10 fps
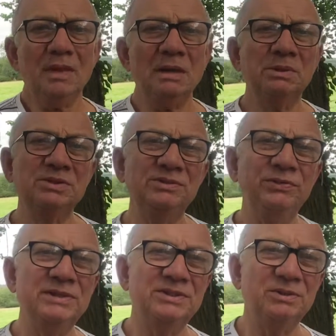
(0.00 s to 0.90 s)
Because you
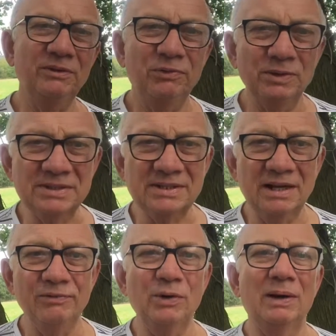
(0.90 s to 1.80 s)
feel sorry for
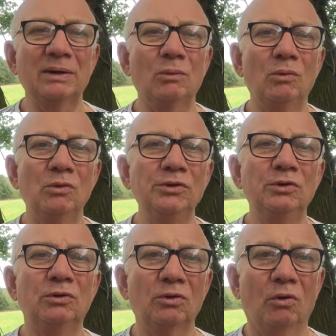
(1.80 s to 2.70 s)
yourself, you are on
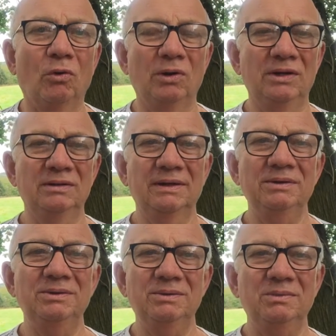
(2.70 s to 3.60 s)
your own. Now
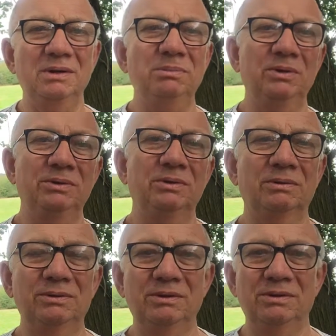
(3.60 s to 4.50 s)
you don't want to be on your
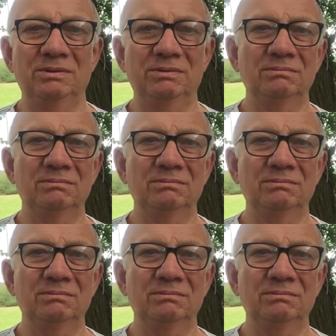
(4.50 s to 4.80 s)
own, do you?